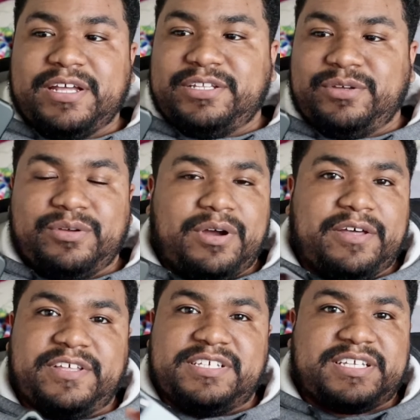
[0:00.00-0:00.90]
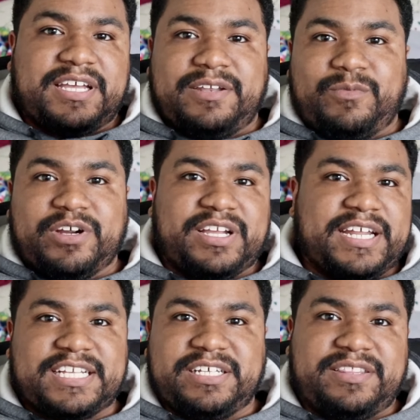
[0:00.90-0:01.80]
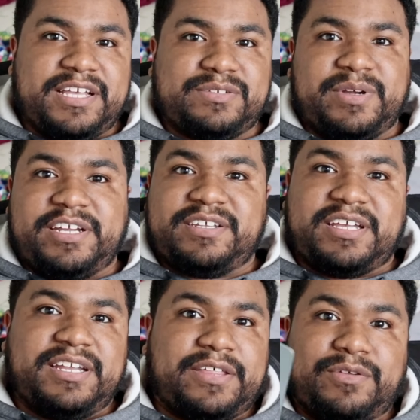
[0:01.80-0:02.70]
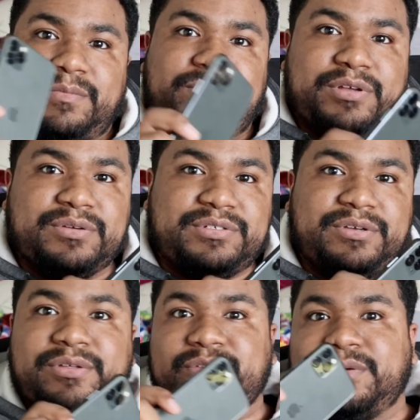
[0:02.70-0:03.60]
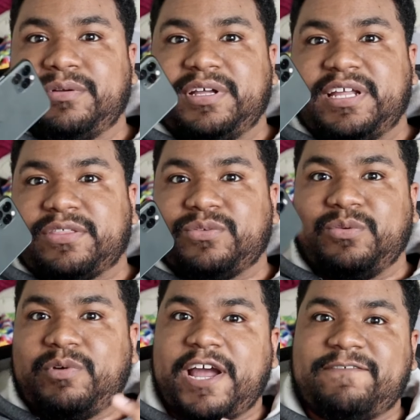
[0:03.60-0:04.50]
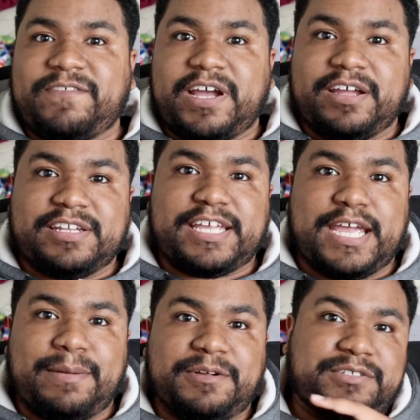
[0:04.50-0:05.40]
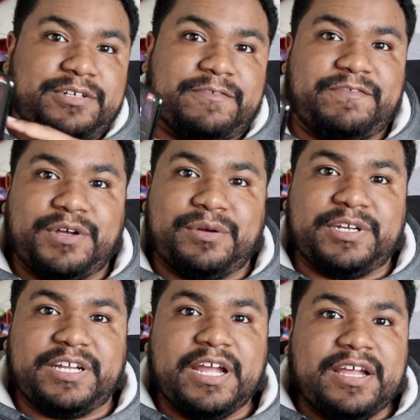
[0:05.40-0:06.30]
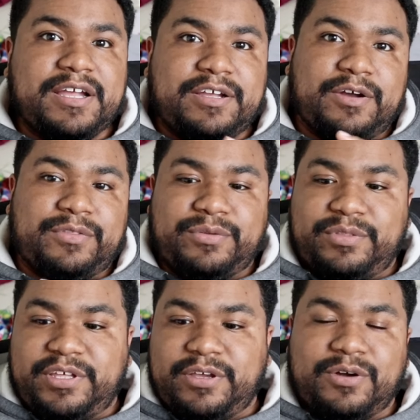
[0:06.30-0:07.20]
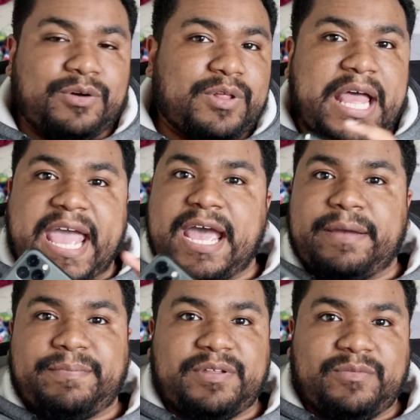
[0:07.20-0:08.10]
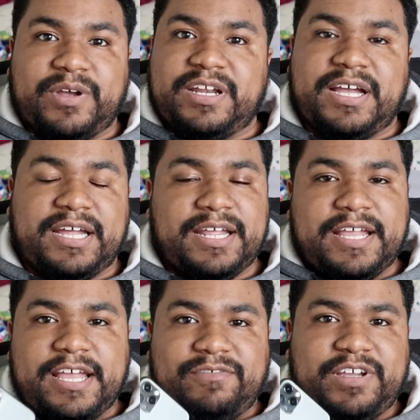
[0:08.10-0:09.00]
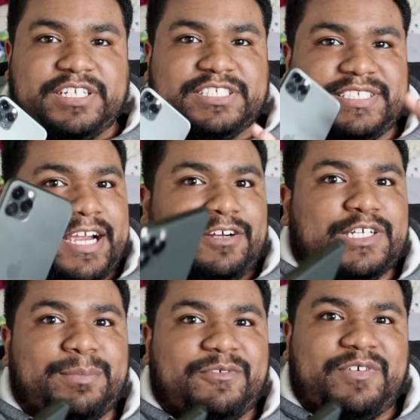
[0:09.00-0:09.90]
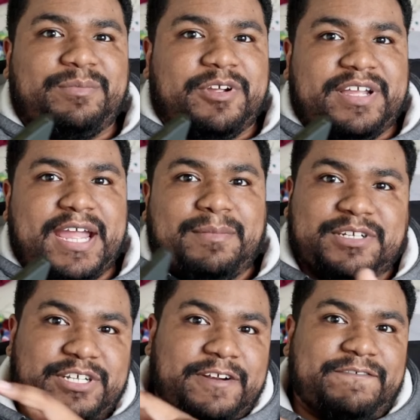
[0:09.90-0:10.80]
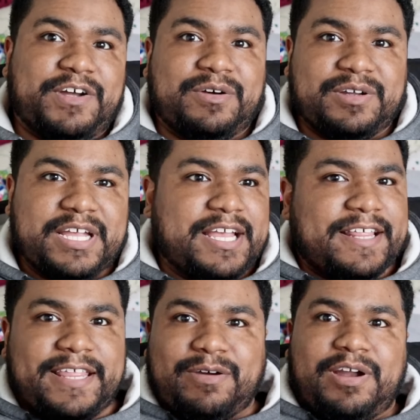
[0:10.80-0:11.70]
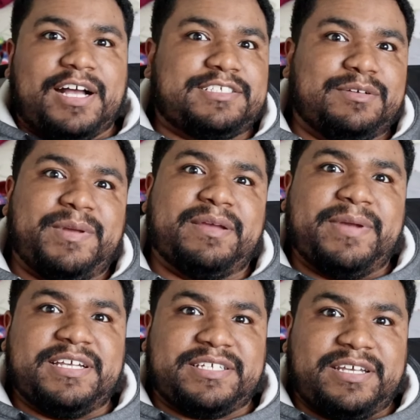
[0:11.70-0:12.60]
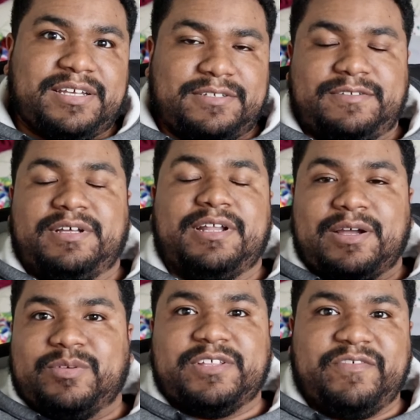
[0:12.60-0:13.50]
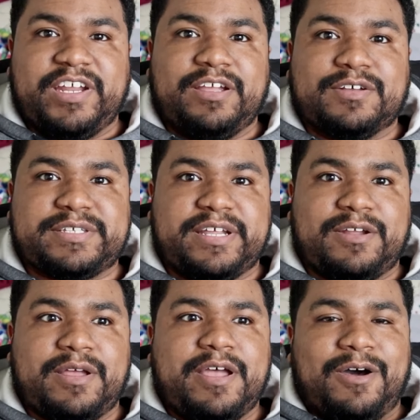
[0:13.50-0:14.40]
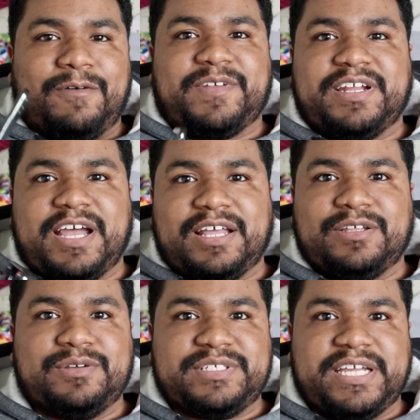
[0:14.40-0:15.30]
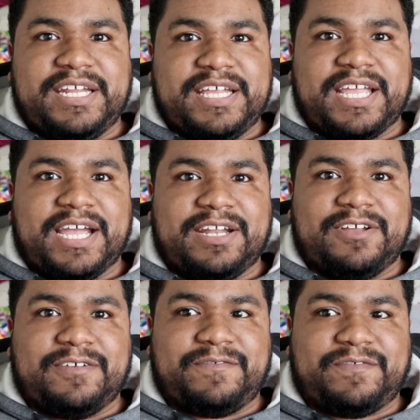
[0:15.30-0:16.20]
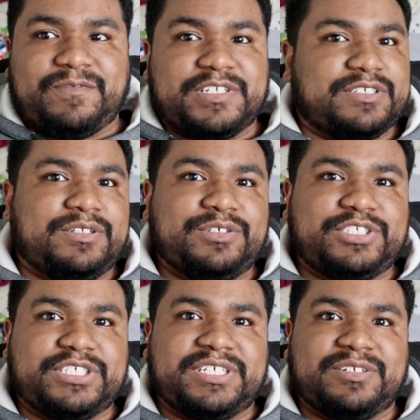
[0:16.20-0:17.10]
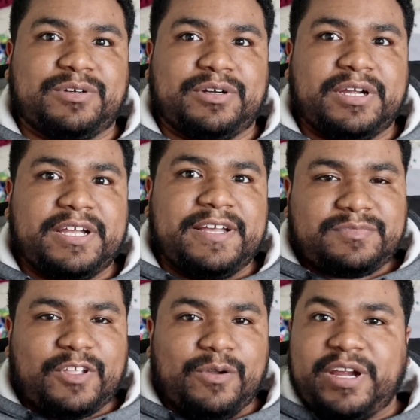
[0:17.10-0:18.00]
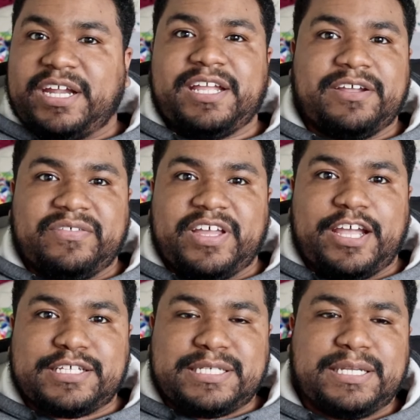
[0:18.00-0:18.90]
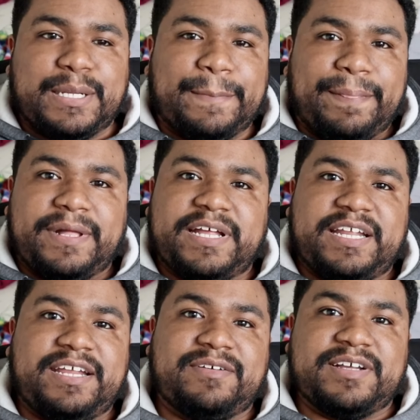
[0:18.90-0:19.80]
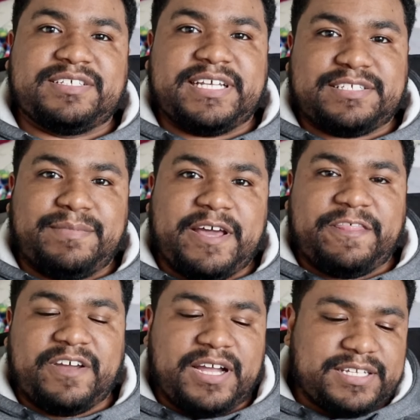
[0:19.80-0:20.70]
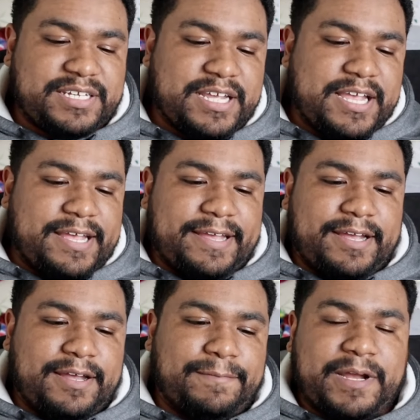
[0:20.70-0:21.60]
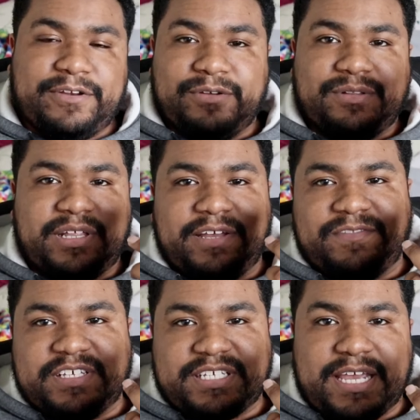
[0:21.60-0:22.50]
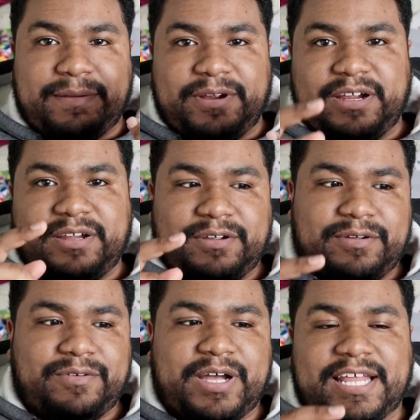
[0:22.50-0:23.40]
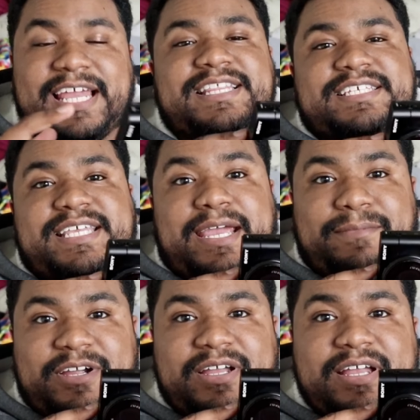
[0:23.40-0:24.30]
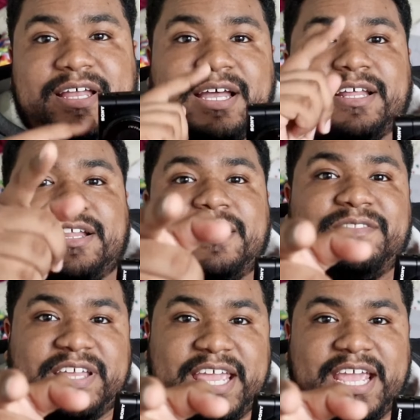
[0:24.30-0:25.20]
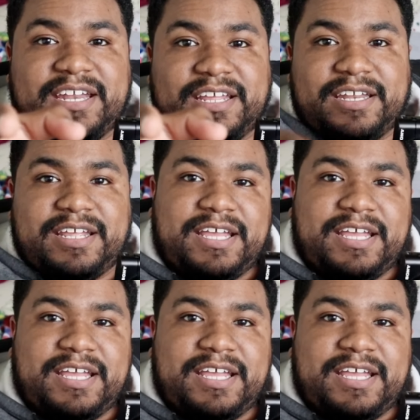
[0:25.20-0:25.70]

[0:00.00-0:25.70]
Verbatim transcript: do all these con- weird connection things where you have to connect through Bluetooth or connect through Wi Fi on the camera to your phone and go through the whole app and whatnot. If you could just airdrop it from your camera to your phone, that would also be amazing, along with the videos, and hopefully not lose any kind of resolution or or any of that. But anyways, that's my thought. Um, I do love this camera. Well, I like this camera. I love the Canon,